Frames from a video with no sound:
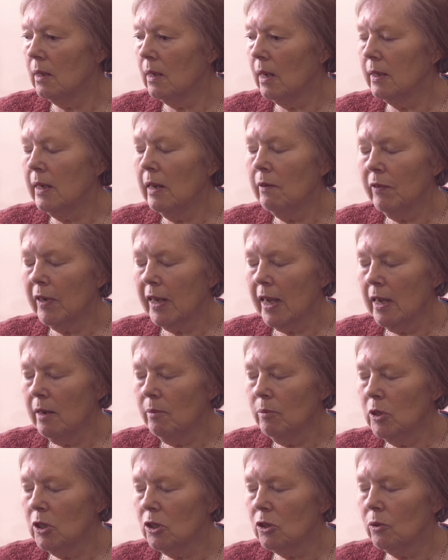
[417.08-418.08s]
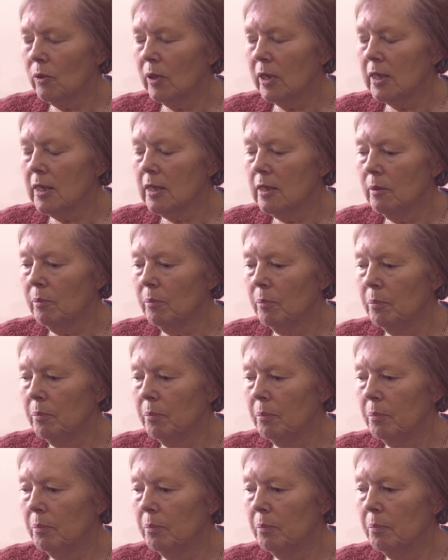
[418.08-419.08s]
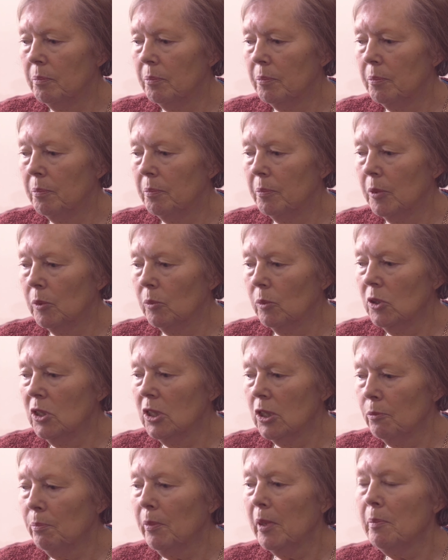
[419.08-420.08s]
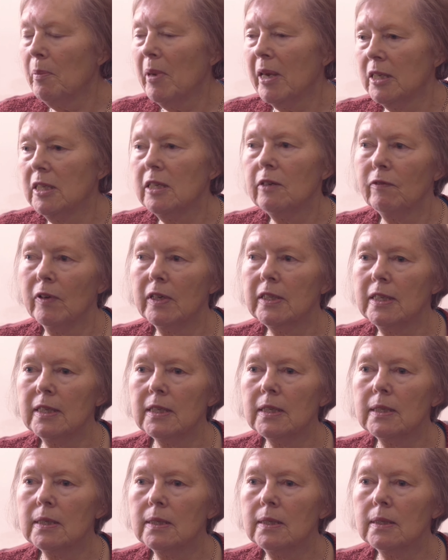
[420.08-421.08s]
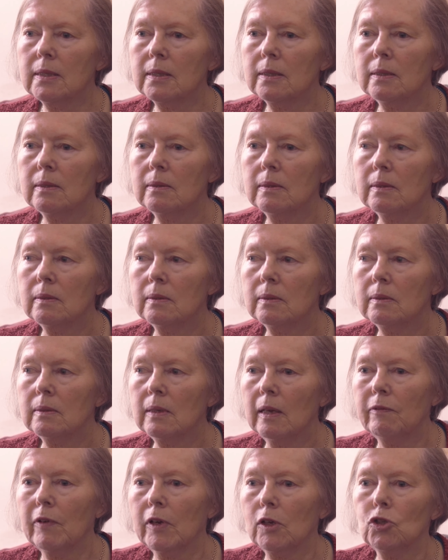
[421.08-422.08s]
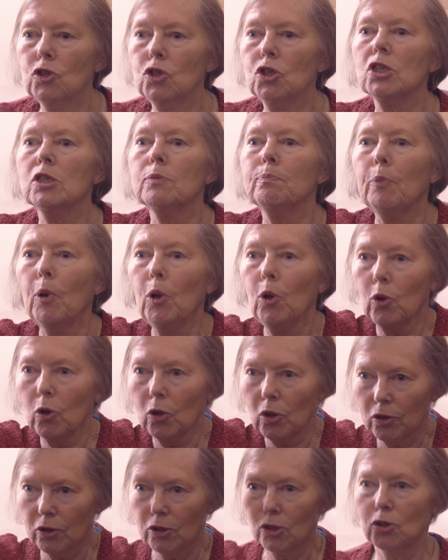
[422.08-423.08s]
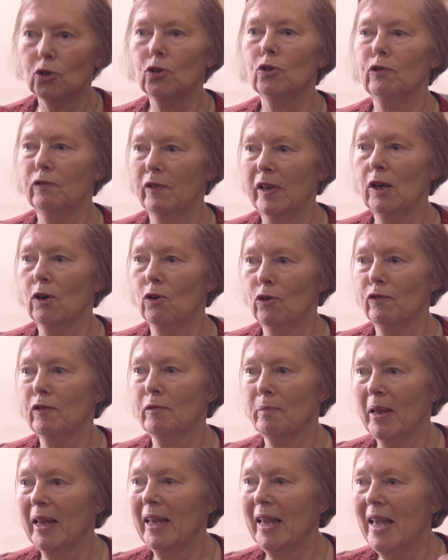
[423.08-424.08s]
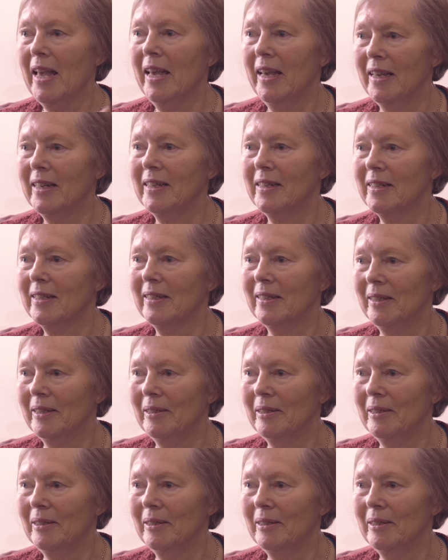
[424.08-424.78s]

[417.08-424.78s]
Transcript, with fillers: I never came to it, but wouldn't it be better if I didn't, if I could just pull the duvet over my head